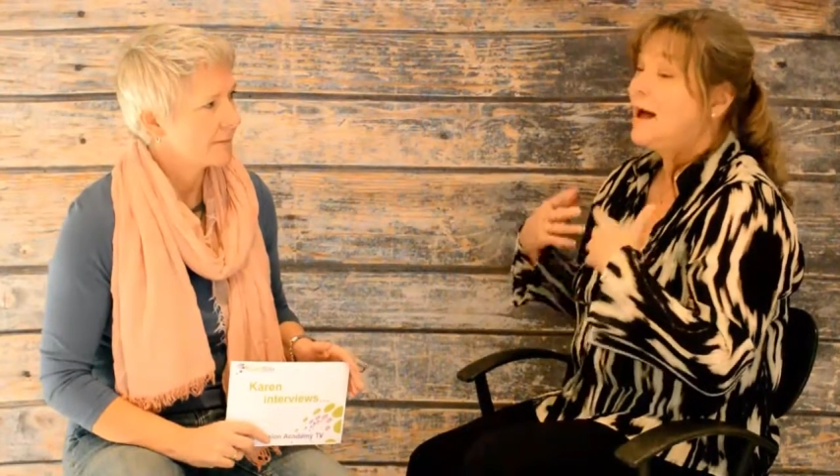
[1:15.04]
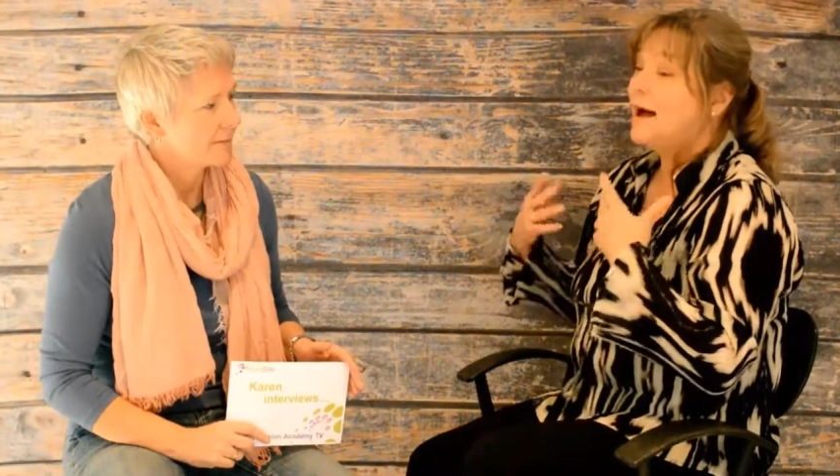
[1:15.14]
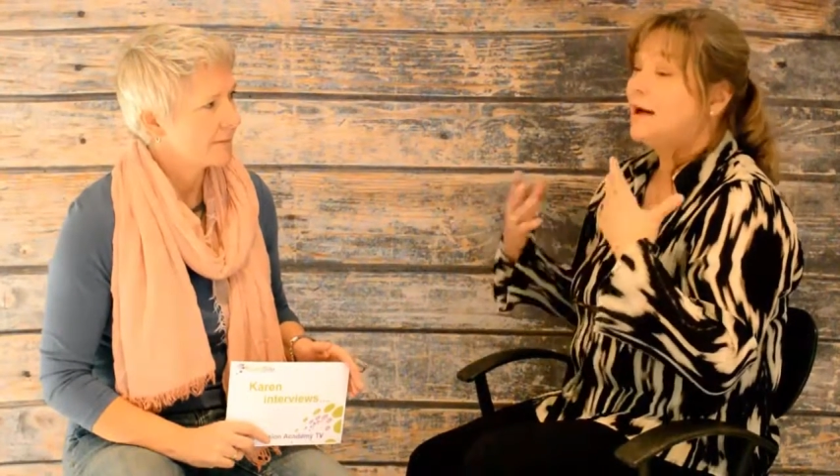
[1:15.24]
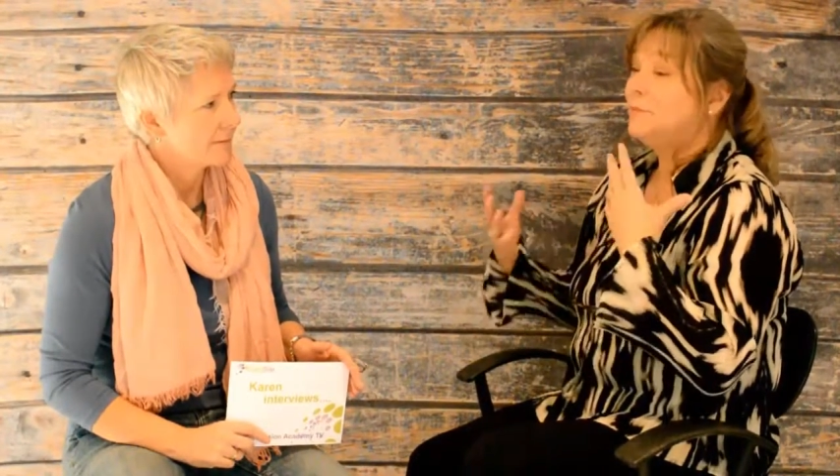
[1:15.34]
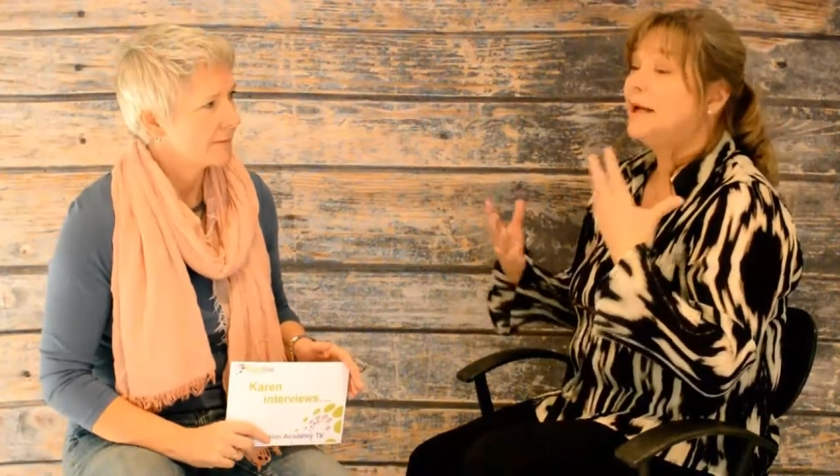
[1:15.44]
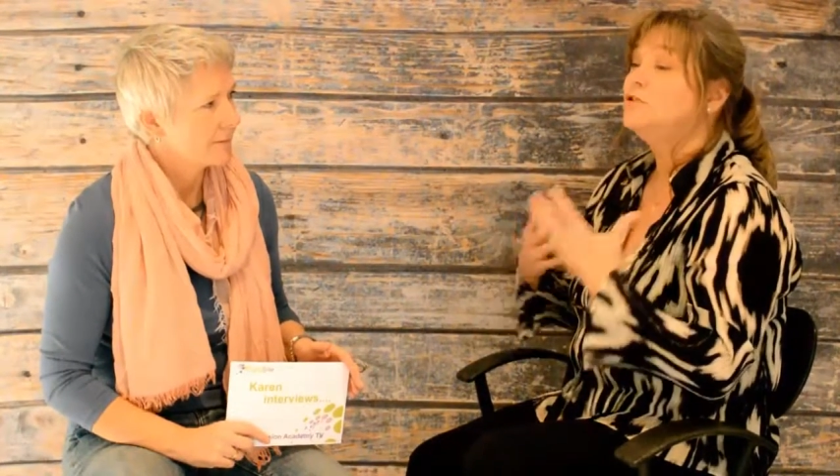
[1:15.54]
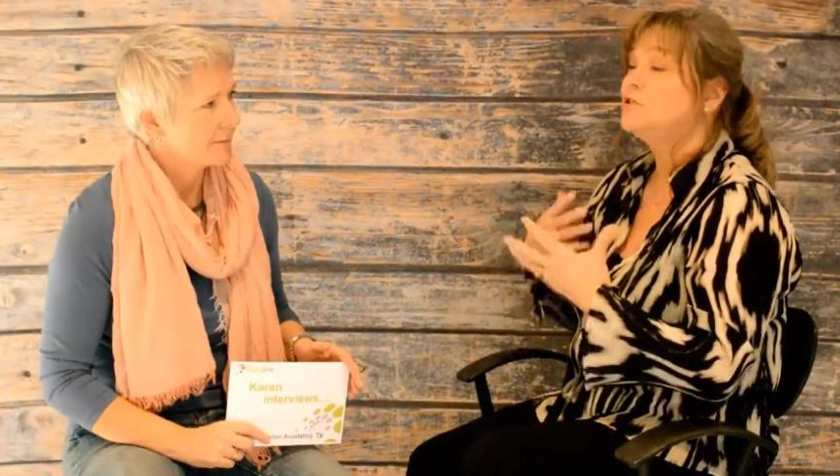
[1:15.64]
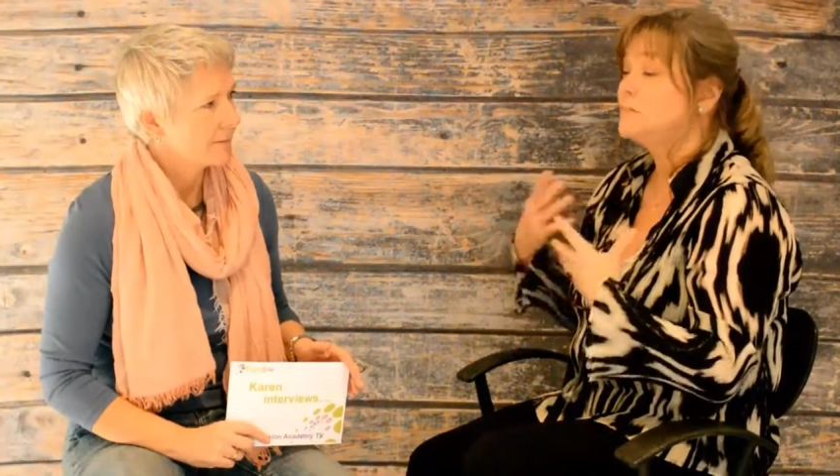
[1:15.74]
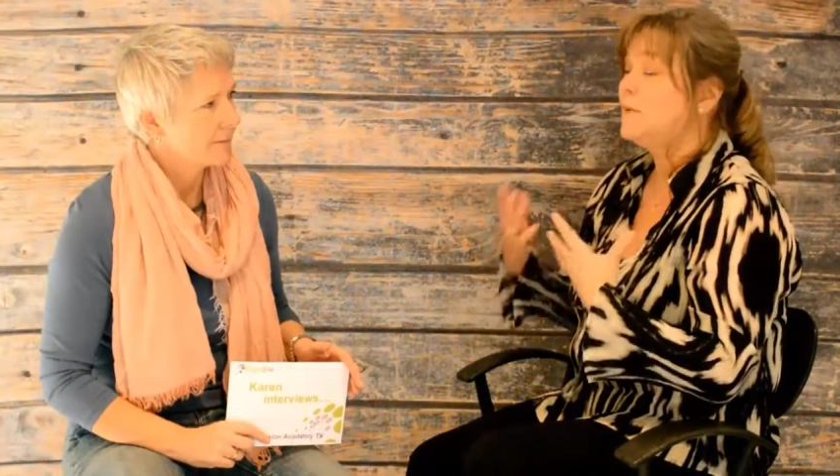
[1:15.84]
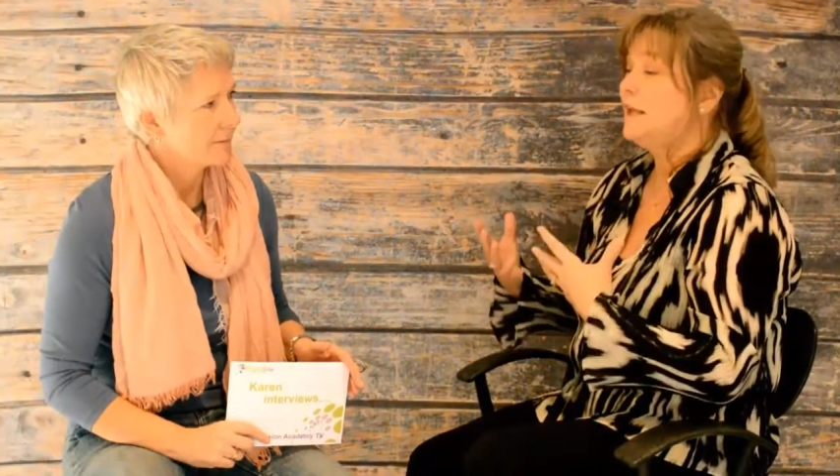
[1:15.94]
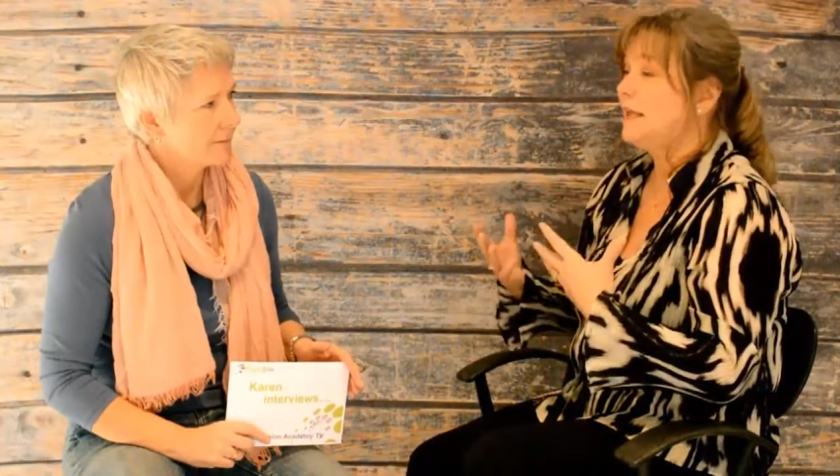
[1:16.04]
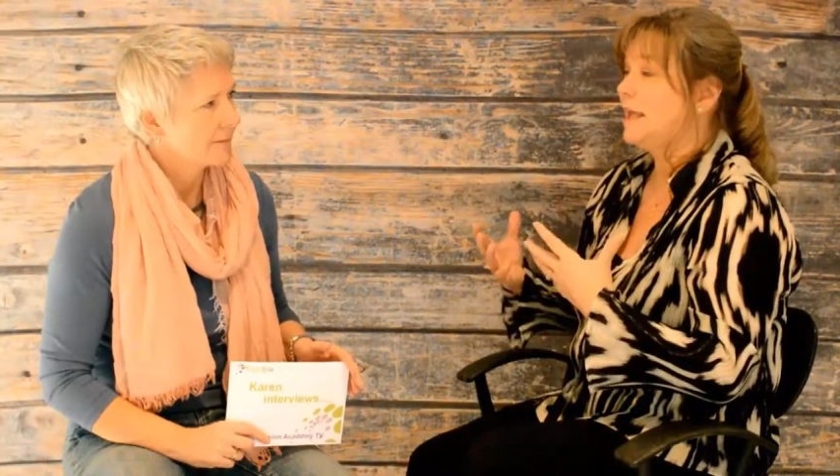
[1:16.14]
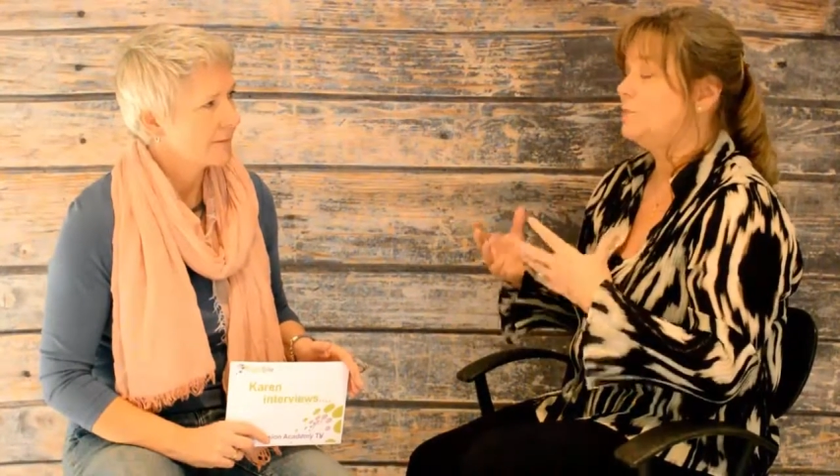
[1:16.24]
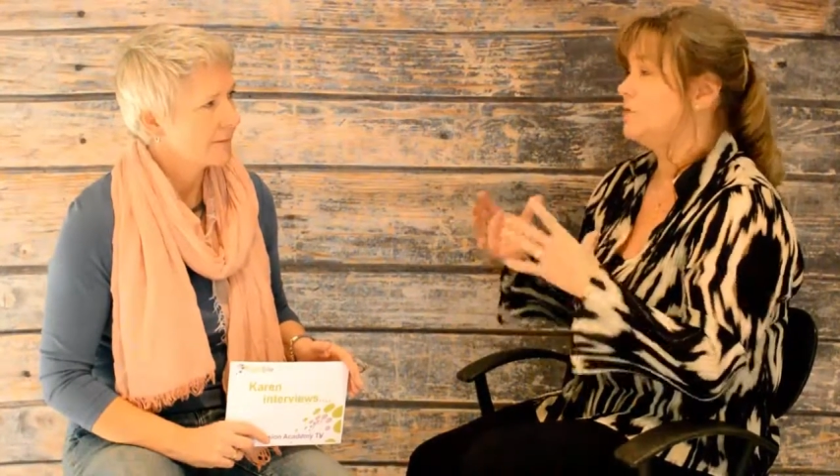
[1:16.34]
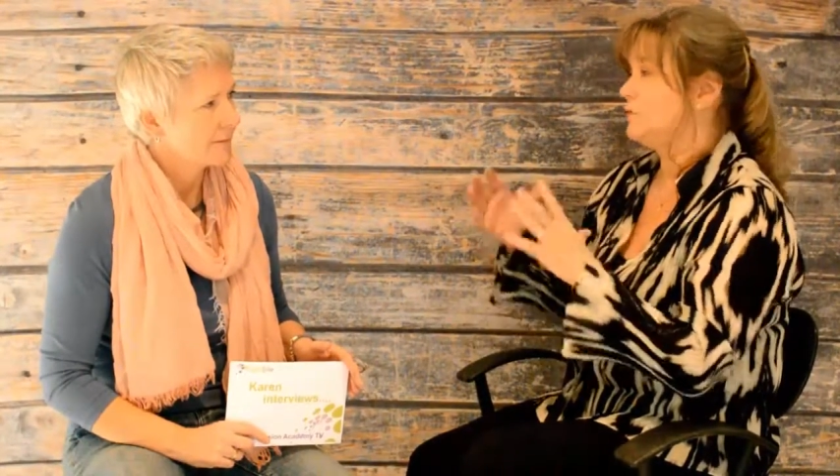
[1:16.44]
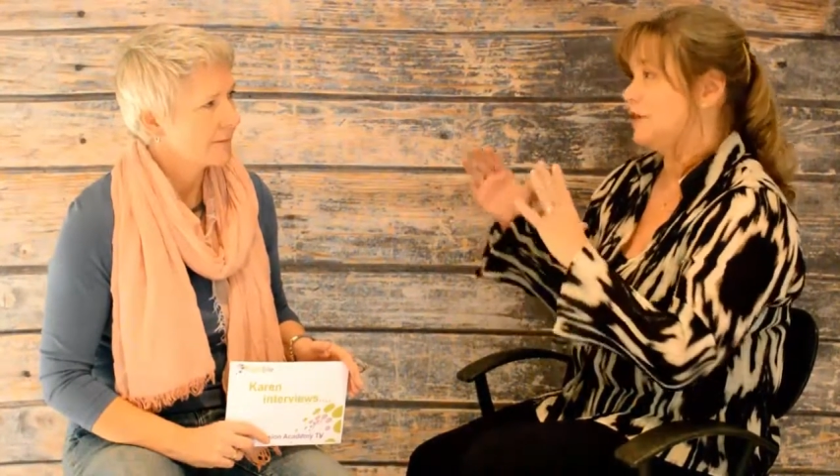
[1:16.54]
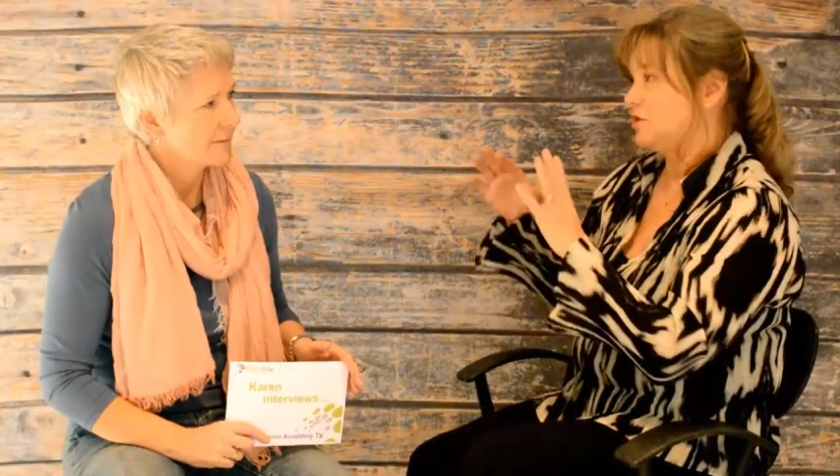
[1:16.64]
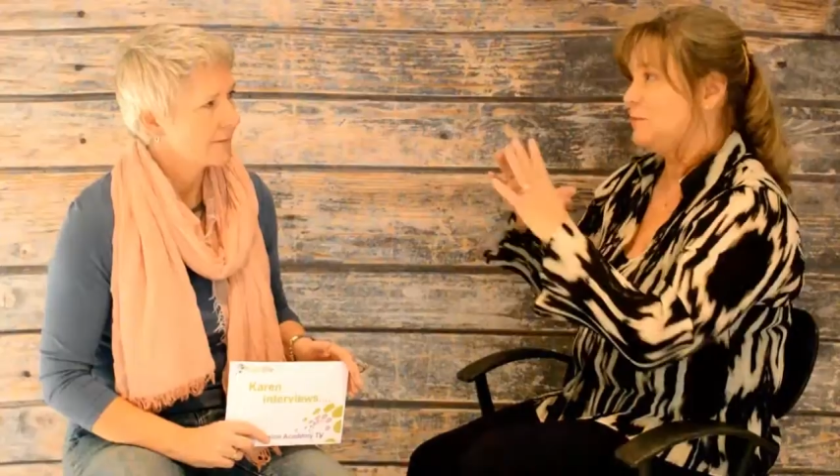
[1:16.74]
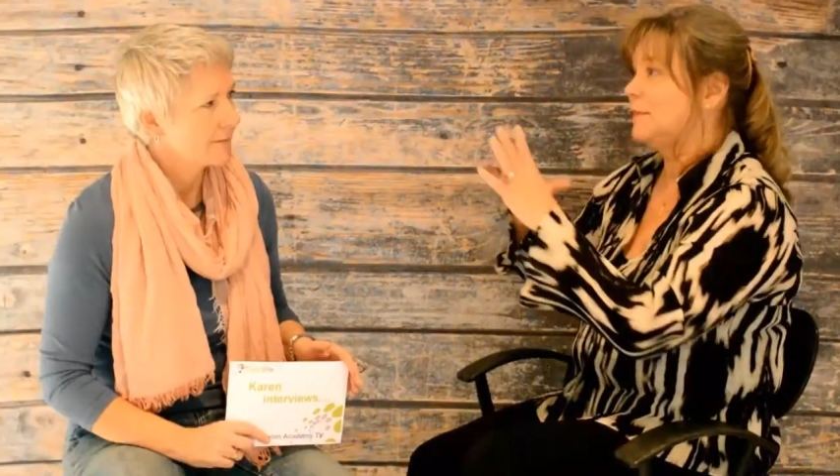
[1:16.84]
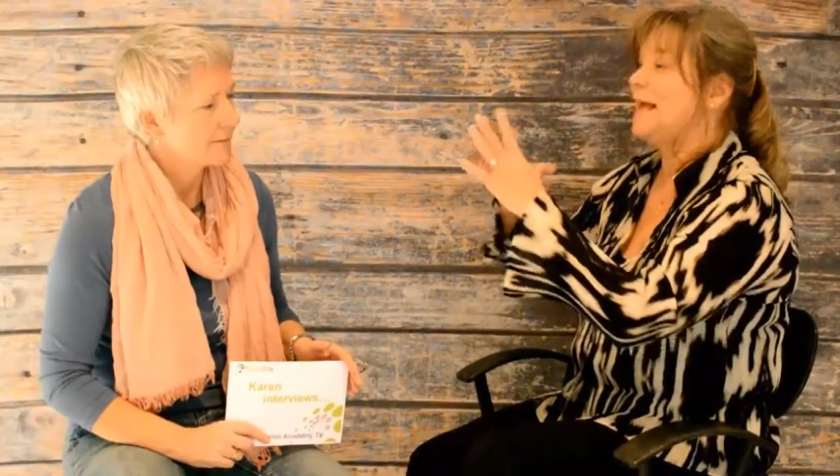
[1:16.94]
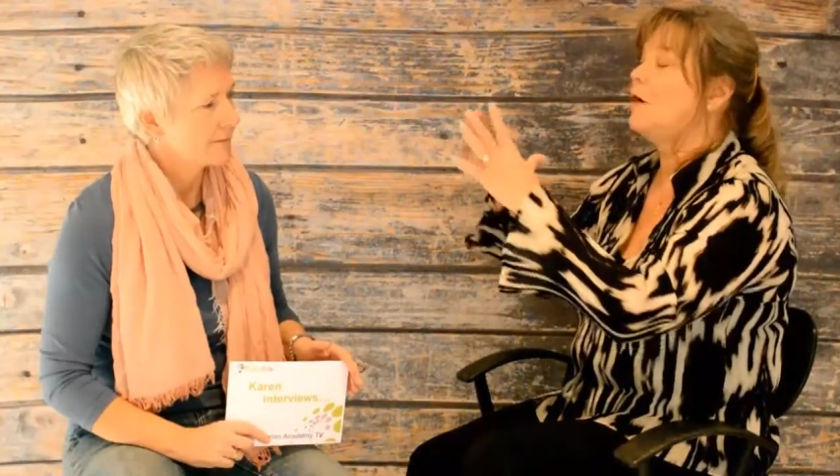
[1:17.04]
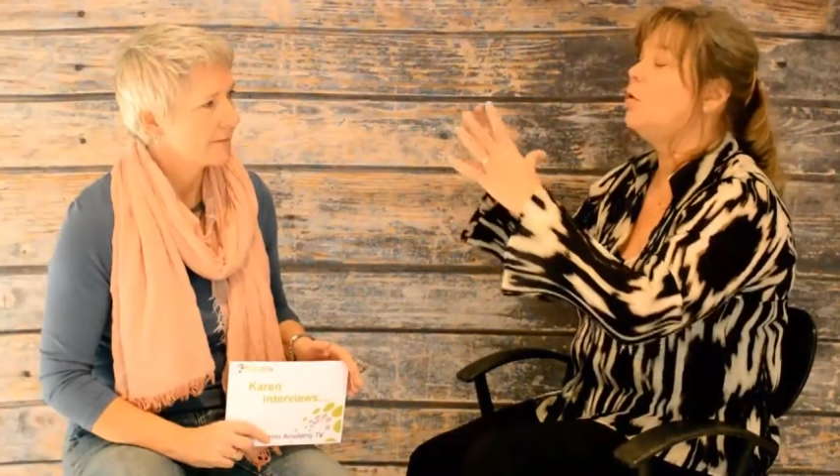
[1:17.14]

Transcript: and just being able to actually get